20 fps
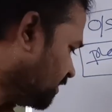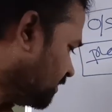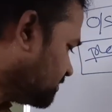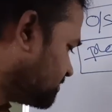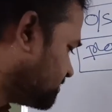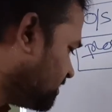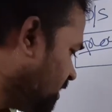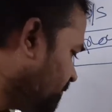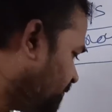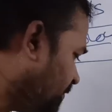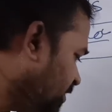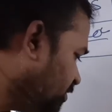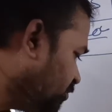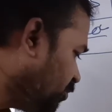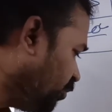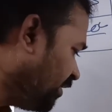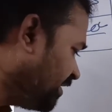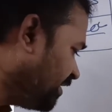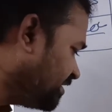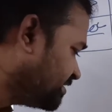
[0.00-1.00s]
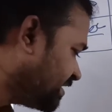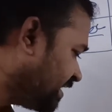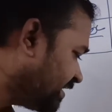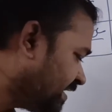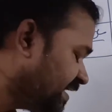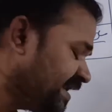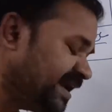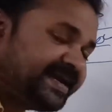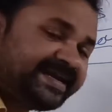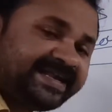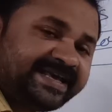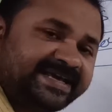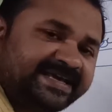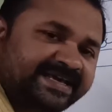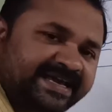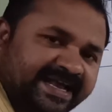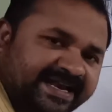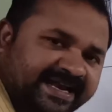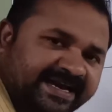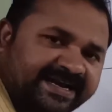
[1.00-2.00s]
CPU is
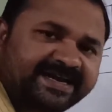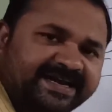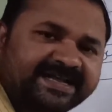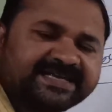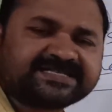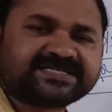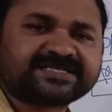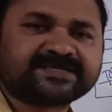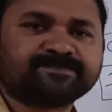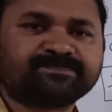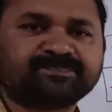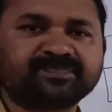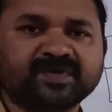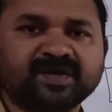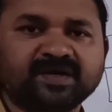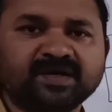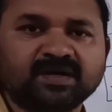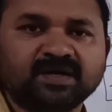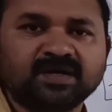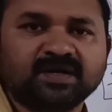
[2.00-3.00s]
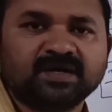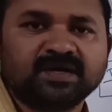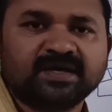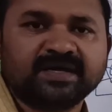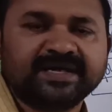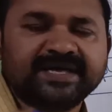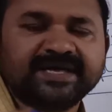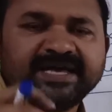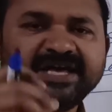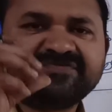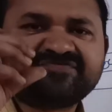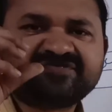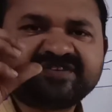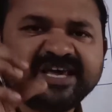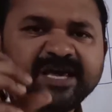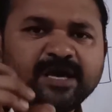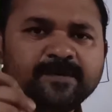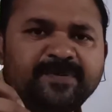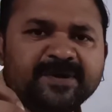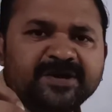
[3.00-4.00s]
generating an address. If
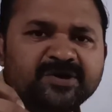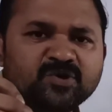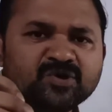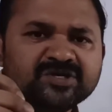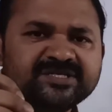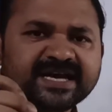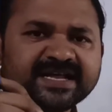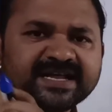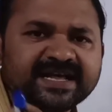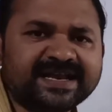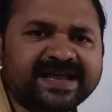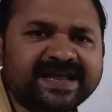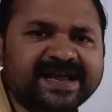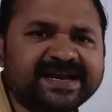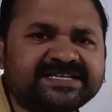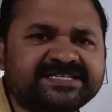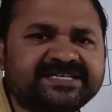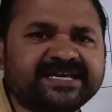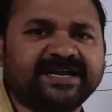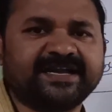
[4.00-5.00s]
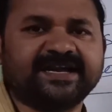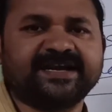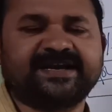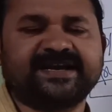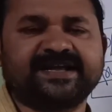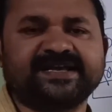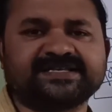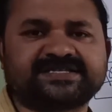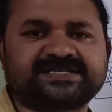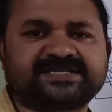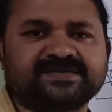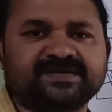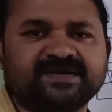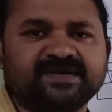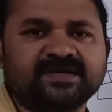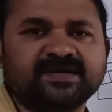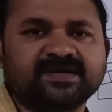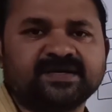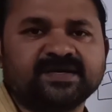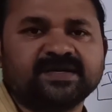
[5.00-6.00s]
CPU generates an
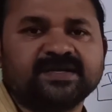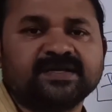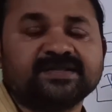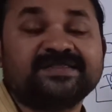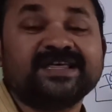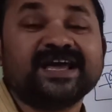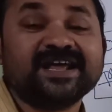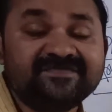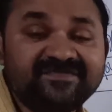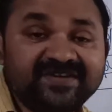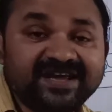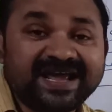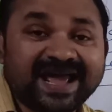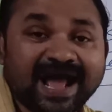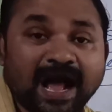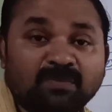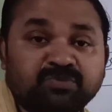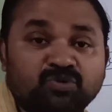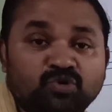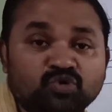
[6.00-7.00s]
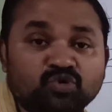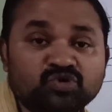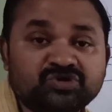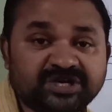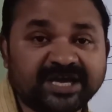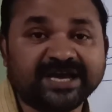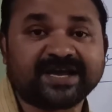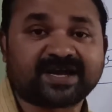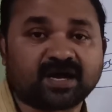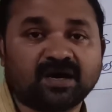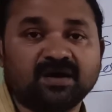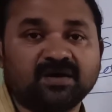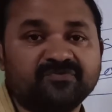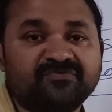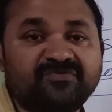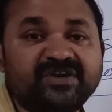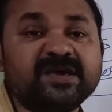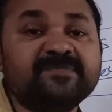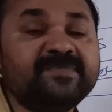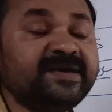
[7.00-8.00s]
address, then we have to check.
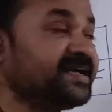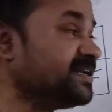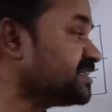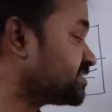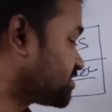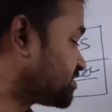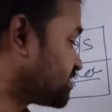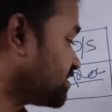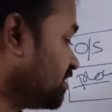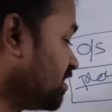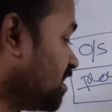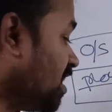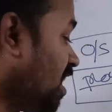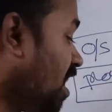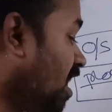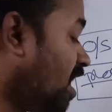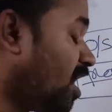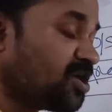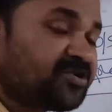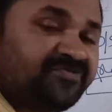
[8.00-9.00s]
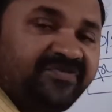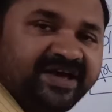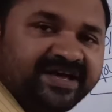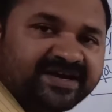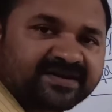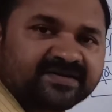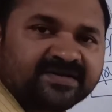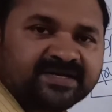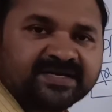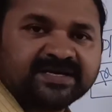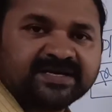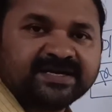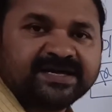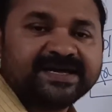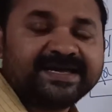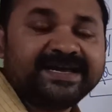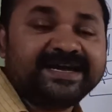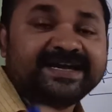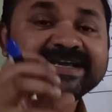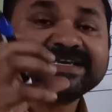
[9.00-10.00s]
We means hardware.
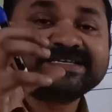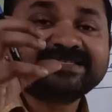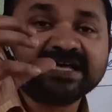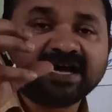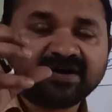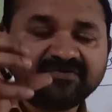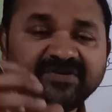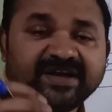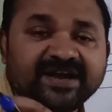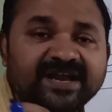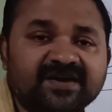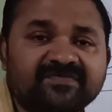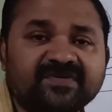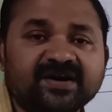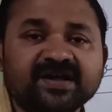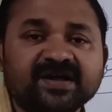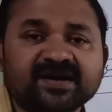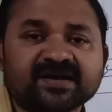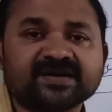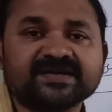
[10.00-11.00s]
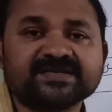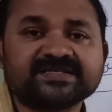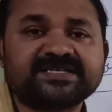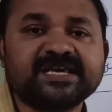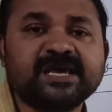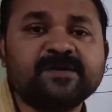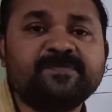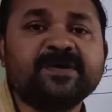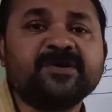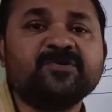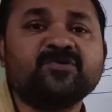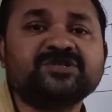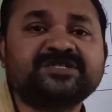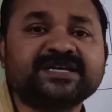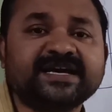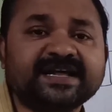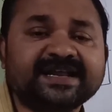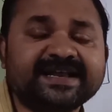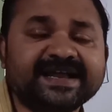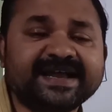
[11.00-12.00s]
It is the whenever CPU
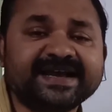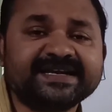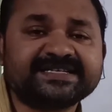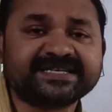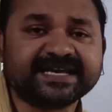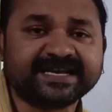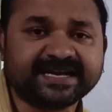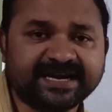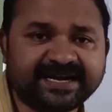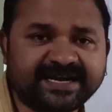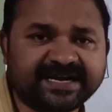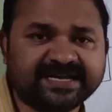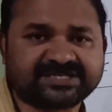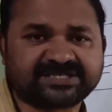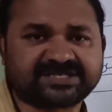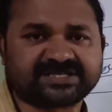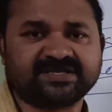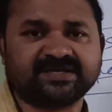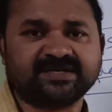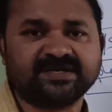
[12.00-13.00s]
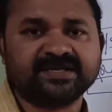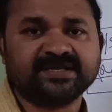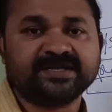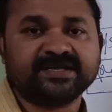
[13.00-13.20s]
generates an address,